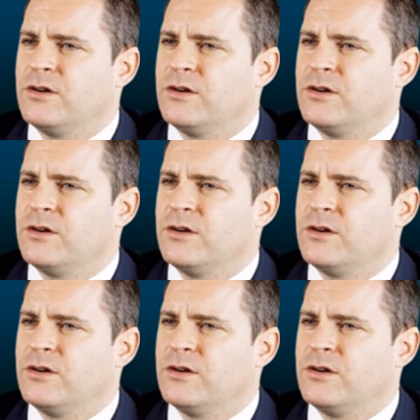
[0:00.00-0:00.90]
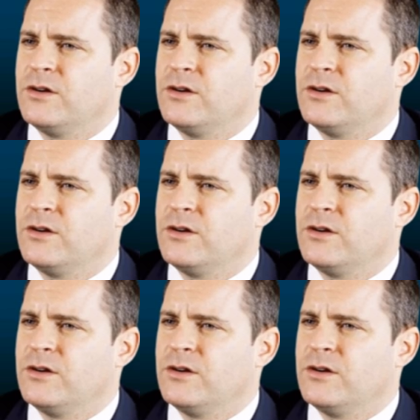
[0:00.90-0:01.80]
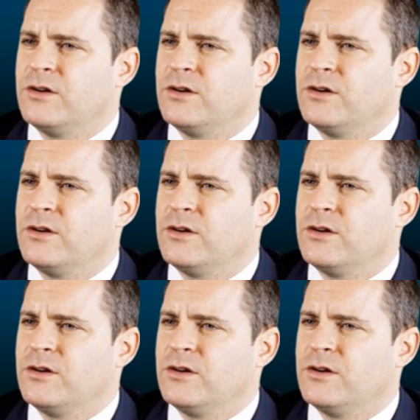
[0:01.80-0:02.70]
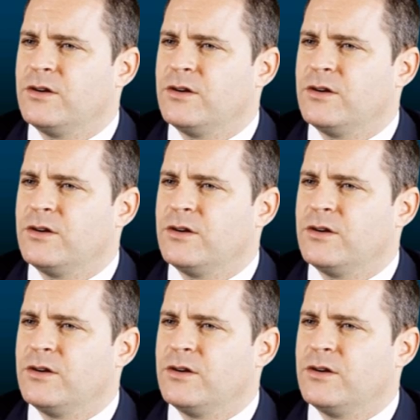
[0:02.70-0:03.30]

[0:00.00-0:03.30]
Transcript: [no speech]